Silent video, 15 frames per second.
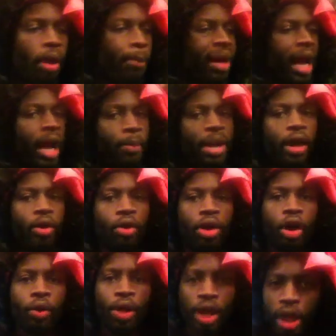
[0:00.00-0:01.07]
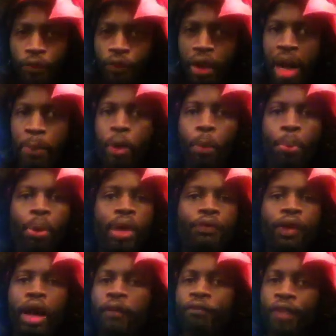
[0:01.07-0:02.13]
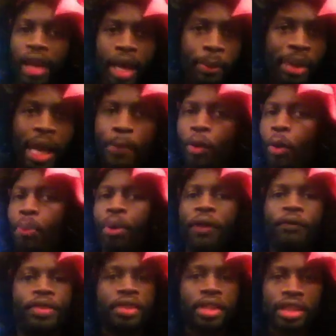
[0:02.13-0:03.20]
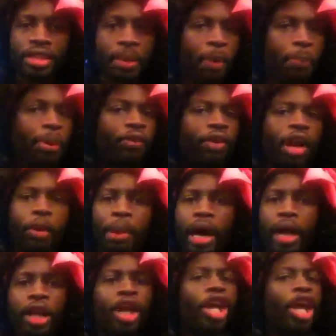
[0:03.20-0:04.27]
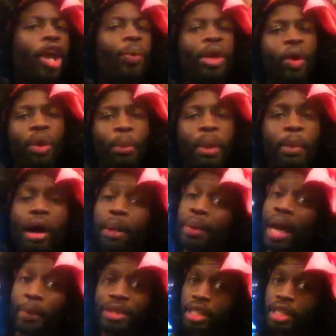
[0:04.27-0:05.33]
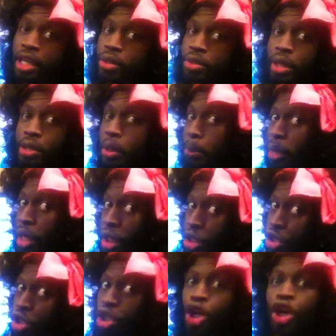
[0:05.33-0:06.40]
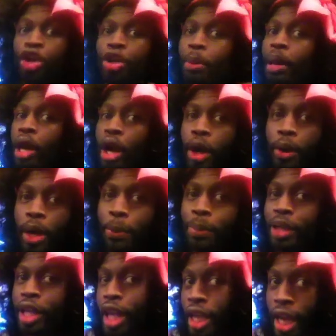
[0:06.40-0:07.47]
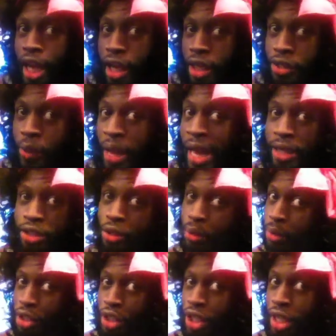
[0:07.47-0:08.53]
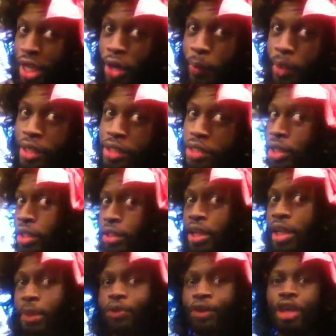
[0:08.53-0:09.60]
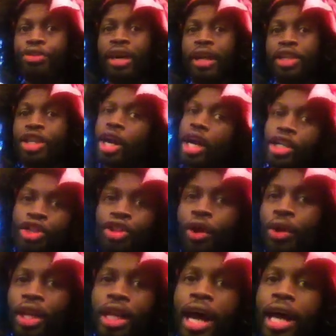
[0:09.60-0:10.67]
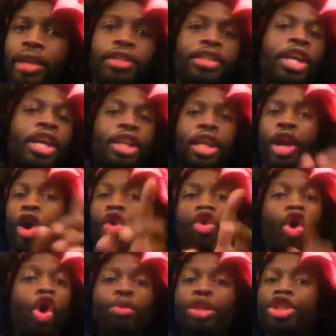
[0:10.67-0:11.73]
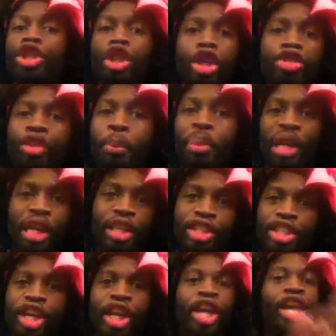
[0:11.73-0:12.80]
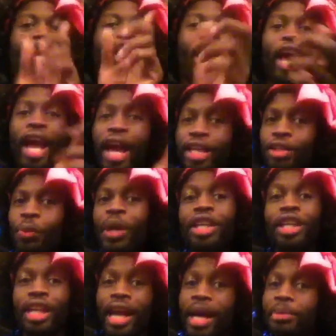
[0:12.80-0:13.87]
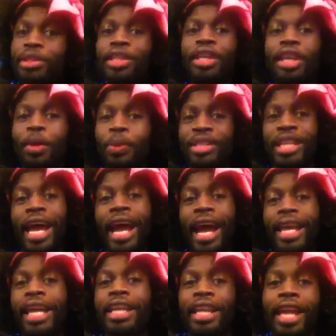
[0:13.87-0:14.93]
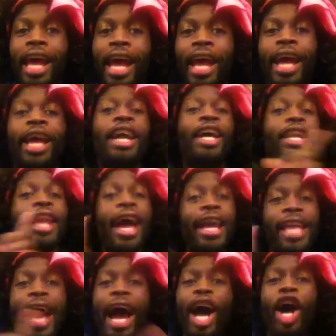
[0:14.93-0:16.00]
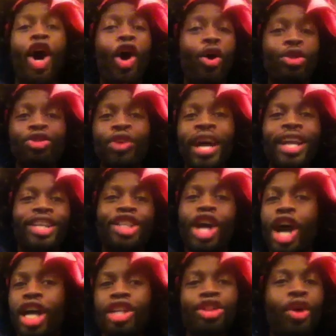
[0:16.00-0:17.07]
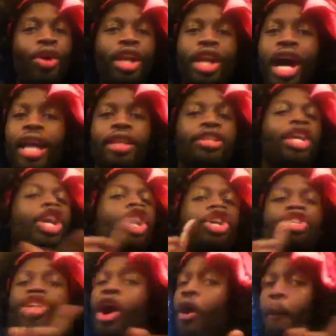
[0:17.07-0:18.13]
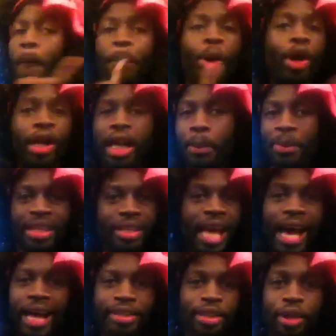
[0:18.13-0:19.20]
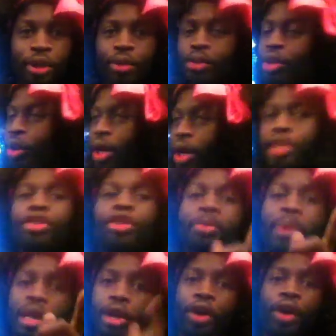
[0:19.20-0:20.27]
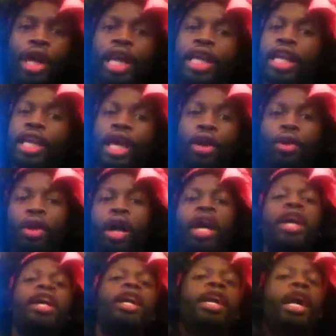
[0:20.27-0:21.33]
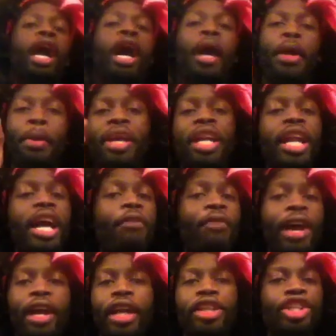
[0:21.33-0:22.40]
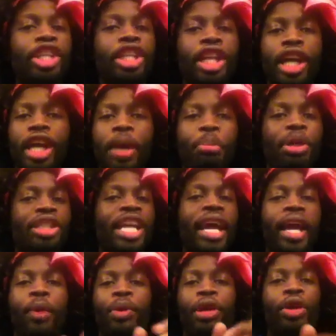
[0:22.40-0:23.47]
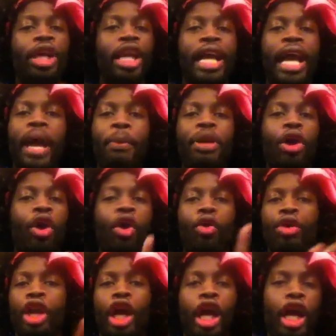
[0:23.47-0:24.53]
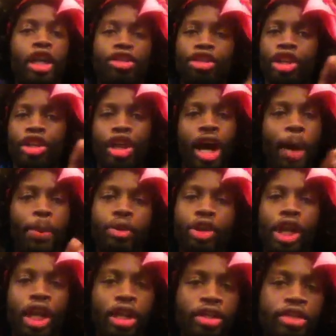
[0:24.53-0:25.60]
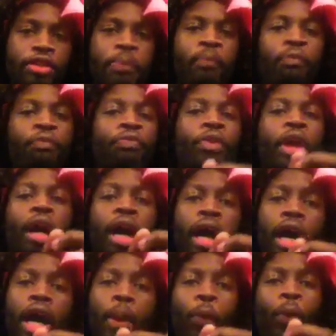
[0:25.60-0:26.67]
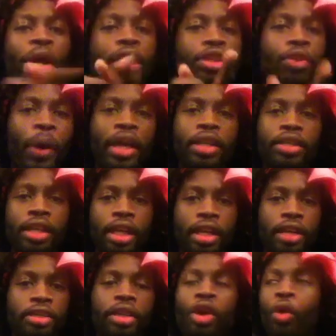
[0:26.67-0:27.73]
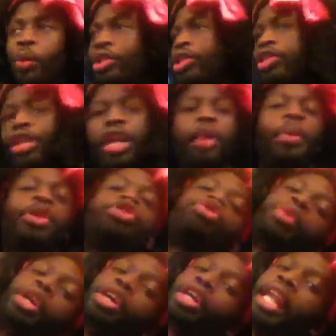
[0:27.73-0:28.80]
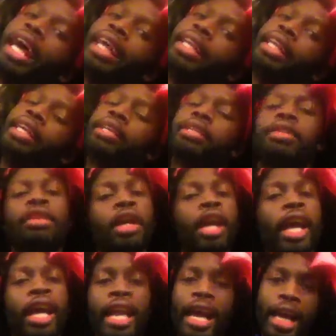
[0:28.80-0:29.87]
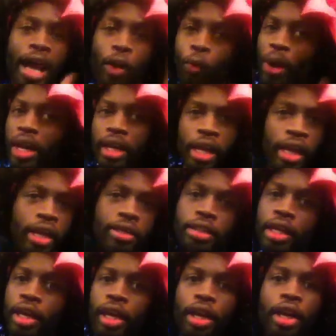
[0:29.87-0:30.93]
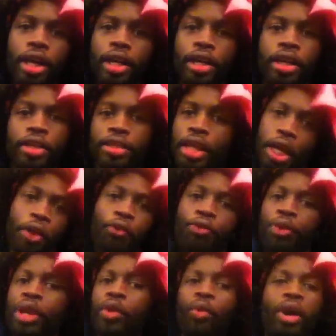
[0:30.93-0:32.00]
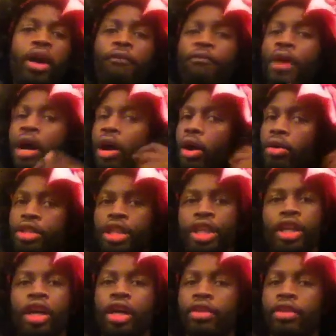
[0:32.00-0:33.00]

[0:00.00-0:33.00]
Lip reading: But I'm not going to go in for her. I'm going to pray for her family. I'm going to pray for sis. I'm going to pray for everybody. And we're going to remember her. But to tell you something, bitch. You better hurry up and carry your ass on iTunes and get their greatest hits, honey, before they try to charge $30. And don't goop the children, bitch. Last week, the damn CD was $9.99. Now y'all hoes trying to charge $30. Don't pull it, Miss iTunes. Okay, so you better go ahead and get that girl. The minute I found out she dead, bitch, I had went on there and got me old nasty double disc Whitney's greatest hits when she's standing with the drill like this. And I got waiting to exhale, honey, because everyone falls in